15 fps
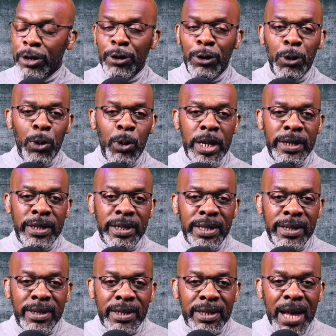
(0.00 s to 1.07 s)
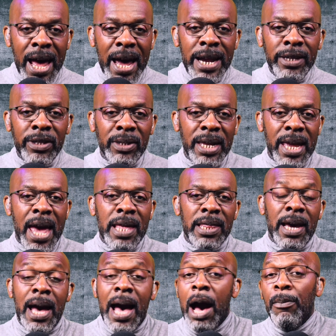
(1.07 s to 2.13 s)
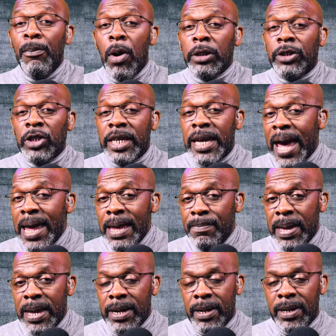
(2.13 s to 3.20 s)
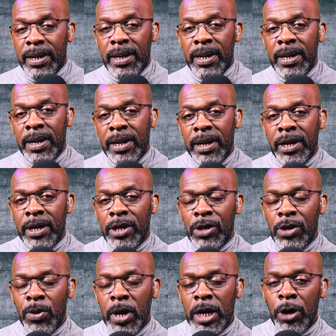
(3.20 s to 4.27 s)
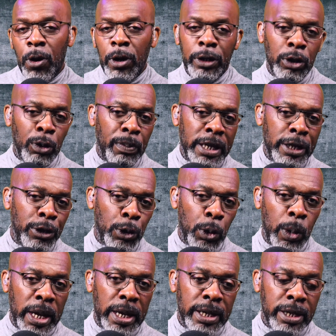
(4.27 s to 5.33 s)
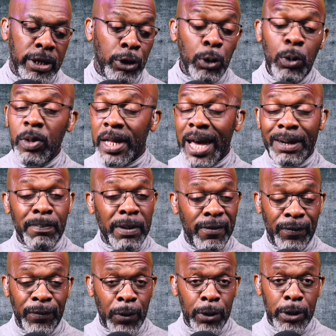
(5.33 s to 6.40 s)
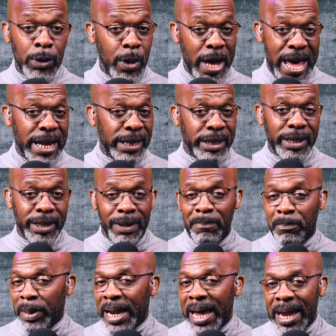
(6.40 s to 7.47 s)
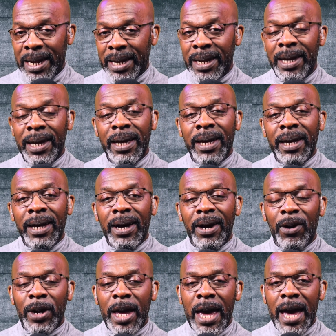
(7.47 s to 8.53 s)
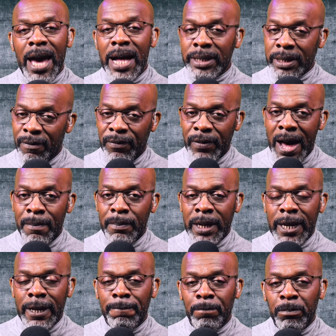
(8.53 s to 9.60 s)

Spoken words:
do is decide together how much gaming you are going to be doing. Do that before you enter the plane, okay, as a family.